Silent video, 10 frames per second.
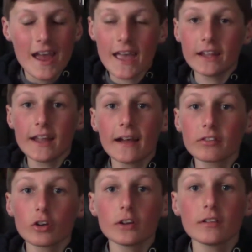And
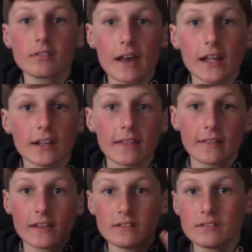NASCAR decided
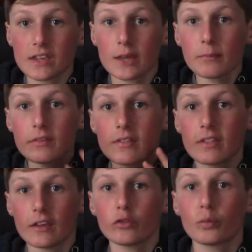that they deemed
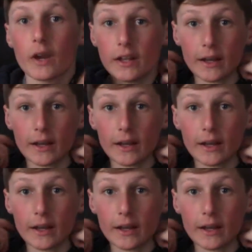this rain.